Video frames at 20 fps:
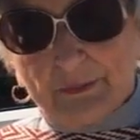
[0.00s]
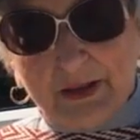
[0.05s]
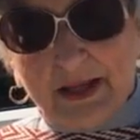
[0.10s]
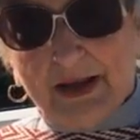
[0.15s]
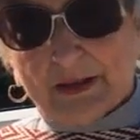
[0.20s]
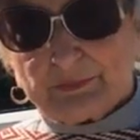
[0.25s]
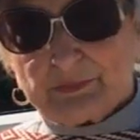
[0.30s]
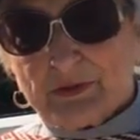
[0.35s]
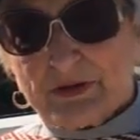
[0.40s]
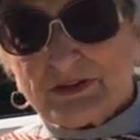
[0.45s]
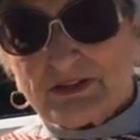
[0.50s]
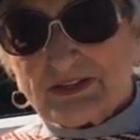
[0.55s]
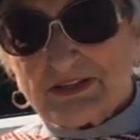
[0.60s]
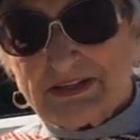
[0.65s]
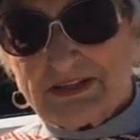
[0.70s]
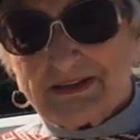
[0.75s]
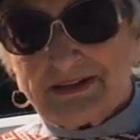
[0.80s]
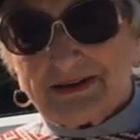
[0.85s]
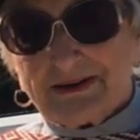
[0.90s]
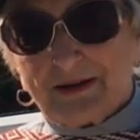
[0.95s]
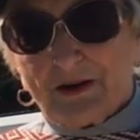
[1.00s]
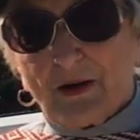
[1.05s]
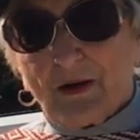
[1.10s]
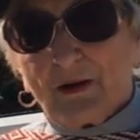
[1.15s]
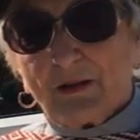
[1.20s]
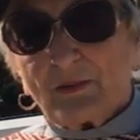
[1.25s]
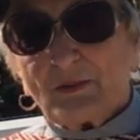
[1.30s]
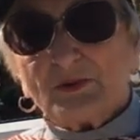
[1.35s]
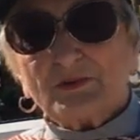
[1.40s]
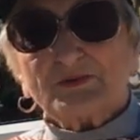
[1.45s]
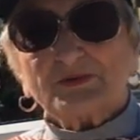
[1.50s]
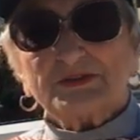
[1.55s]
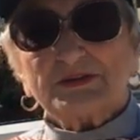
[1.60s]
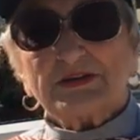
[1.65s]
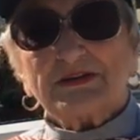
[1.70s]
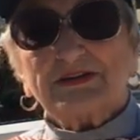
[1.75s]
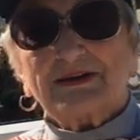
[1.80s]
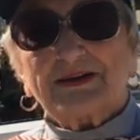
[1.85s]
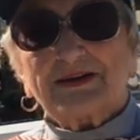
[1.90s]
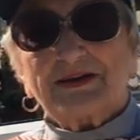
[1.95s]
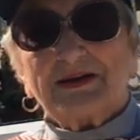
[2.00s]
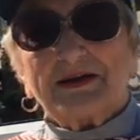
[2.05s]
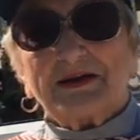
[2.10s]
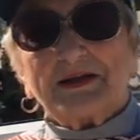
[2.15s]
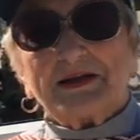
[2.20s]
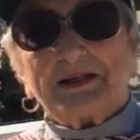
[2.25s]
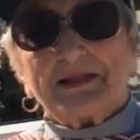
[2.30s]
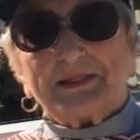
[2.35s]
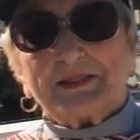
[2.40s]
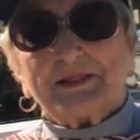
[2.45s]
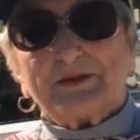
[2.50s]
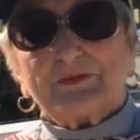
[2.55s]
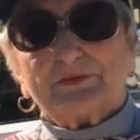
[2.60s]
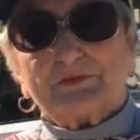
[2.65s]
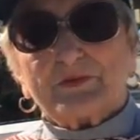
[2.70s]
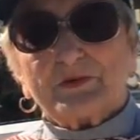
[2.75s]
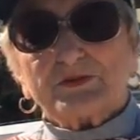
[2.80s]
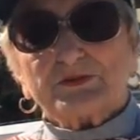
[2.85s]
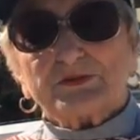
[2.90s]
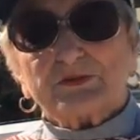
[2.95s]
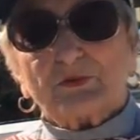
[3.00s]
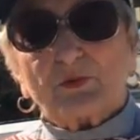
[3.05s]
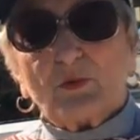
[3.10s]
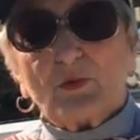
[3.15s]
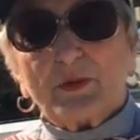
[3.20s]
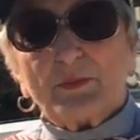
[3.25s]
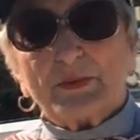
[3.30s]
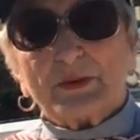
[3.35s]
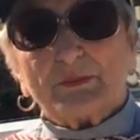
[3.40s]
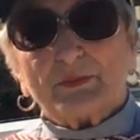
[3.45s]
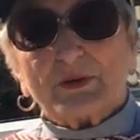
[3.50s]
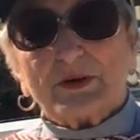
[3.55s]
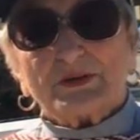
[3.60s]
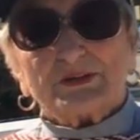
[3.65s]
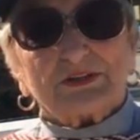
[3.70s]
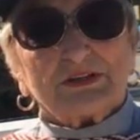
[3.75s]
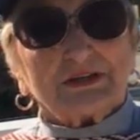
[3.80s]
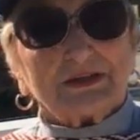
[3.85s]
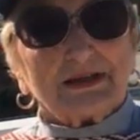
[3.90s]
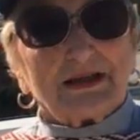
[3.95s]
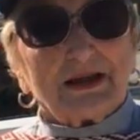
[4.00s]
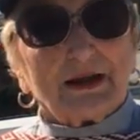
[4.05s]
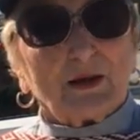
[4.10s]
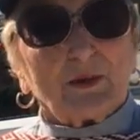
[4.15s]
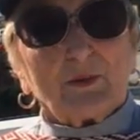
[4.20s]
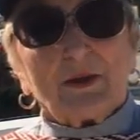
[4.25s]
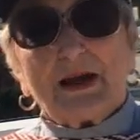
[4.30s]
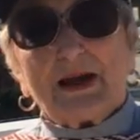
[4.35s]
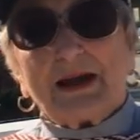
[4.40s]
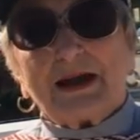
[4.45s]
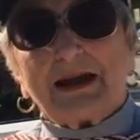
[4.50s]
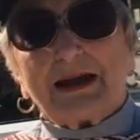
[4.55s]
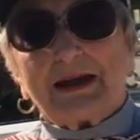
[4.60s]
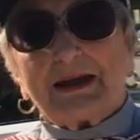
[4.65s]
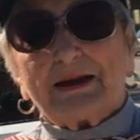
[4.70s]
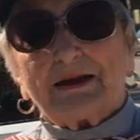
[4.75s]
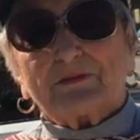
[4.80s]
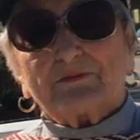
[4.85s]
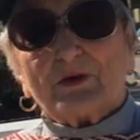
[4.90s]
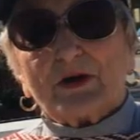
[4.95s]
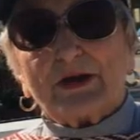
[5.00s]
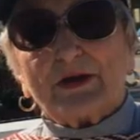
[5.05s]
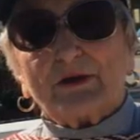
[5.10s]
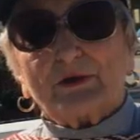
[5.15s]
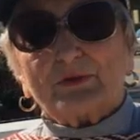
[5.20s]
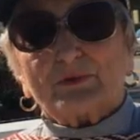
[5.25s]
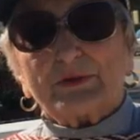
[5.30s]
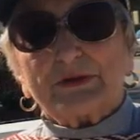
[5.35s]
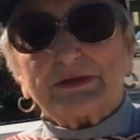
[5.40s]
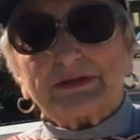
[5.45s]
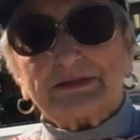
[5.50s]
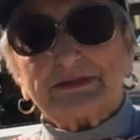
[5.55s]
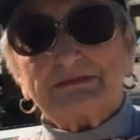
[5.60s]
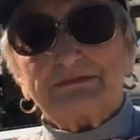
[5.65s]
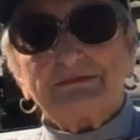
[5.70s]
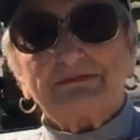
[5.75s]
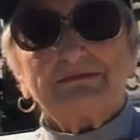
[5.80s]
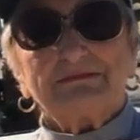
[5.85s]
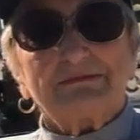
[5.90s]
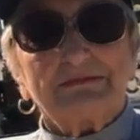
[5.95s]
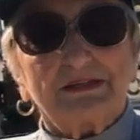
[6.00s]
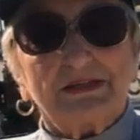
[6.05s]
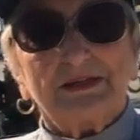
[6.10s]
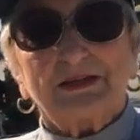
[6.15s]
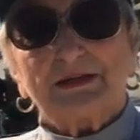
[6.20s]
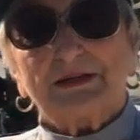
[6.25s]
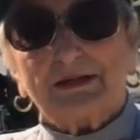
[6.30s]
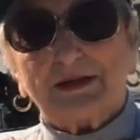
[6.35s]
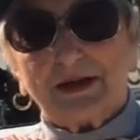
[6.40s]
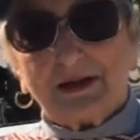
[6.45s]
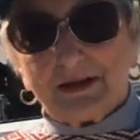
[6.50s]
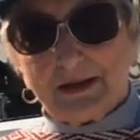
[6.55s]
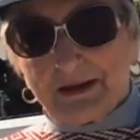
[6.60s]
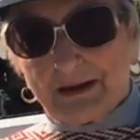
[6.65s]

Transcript: black president and almost the first woman president. However, Hillary did